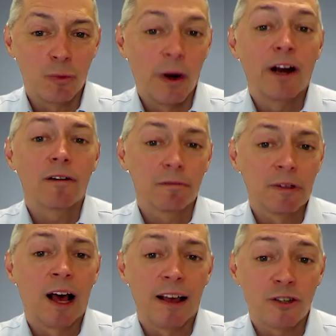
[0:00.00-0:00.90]
where
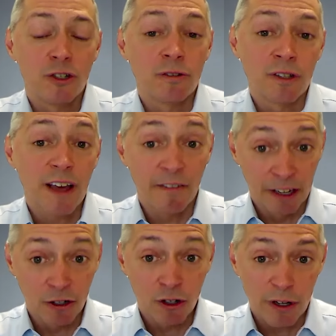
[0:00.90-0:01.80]
students have
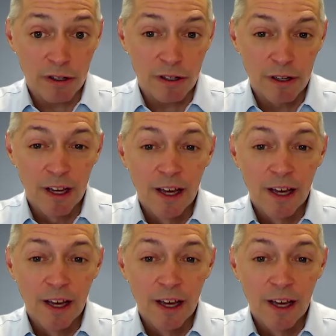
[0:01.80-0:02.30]
interest.